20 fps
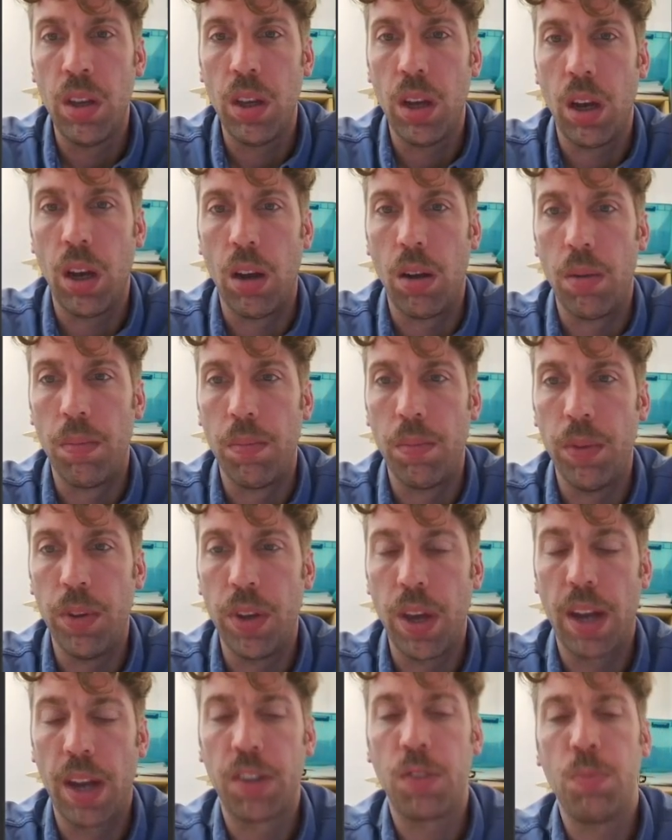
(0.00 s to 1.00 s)
you
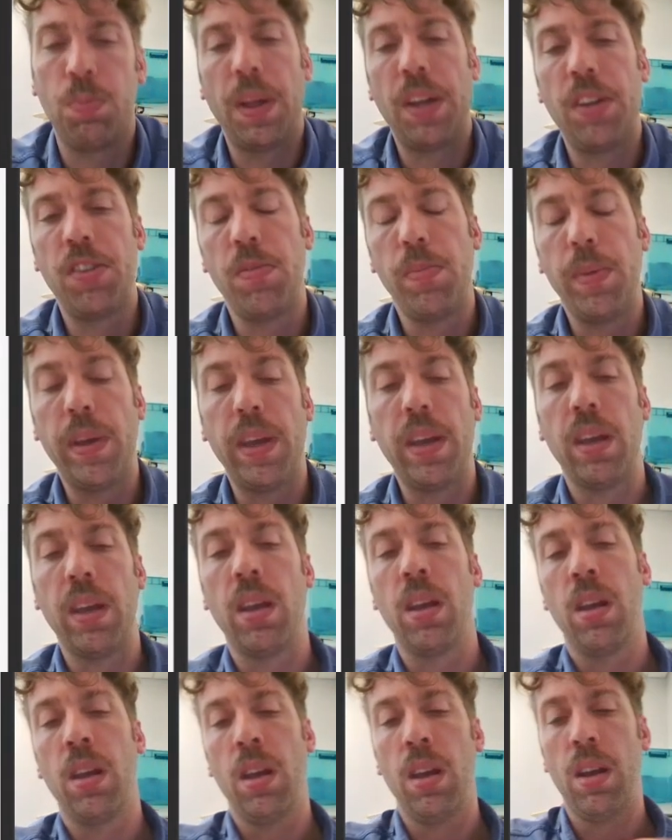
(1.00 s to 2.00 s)
got to explain to me
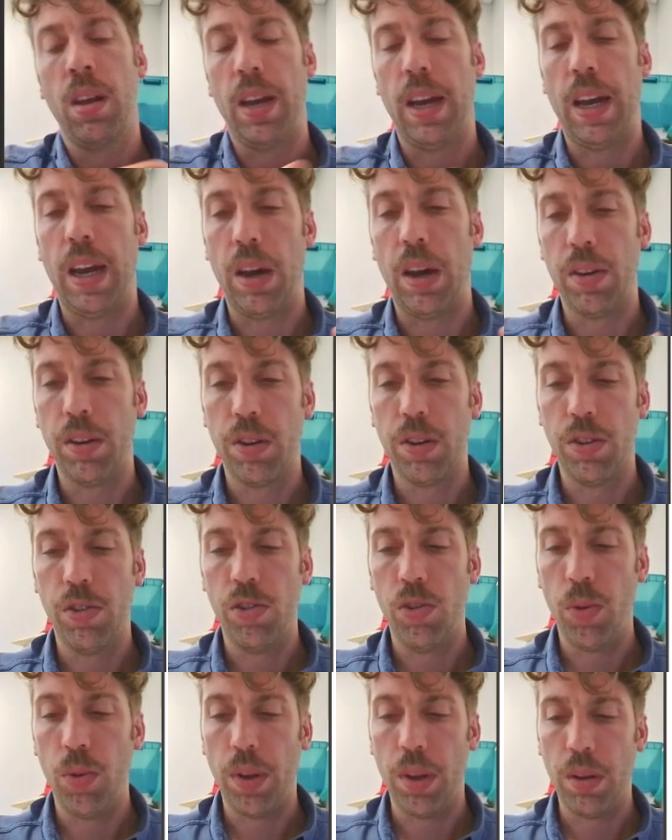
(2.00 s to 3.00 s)
how you're
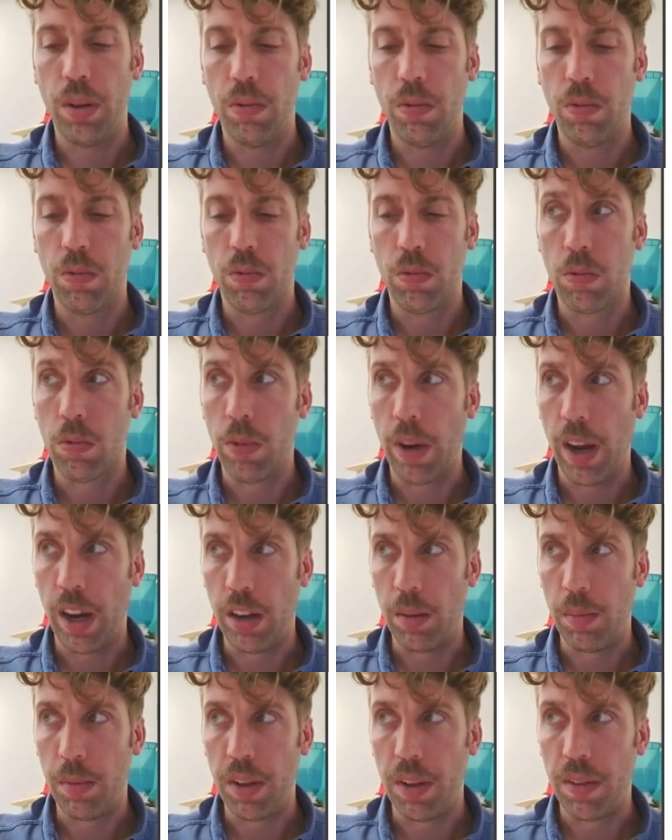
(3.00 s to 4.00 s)
doing
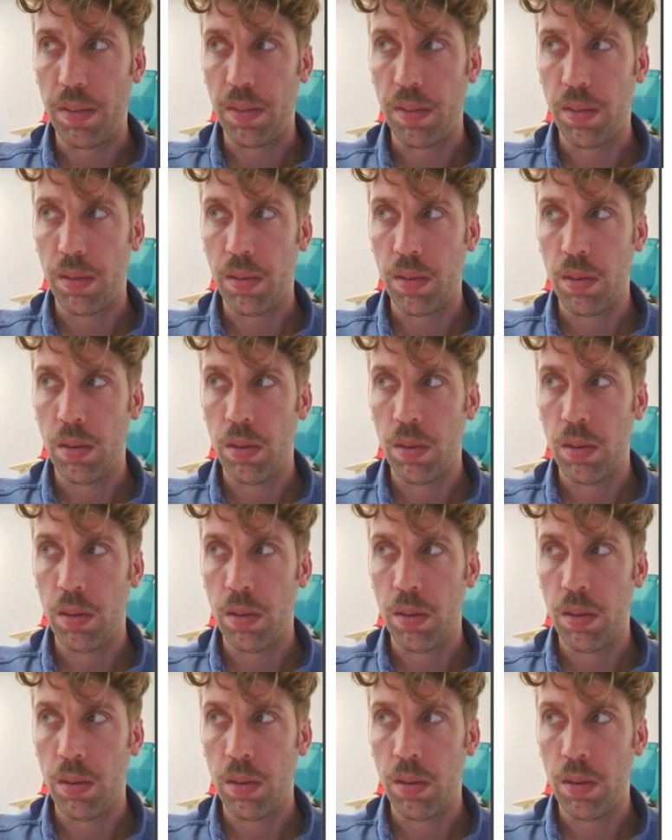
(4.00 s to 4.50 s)
randomness,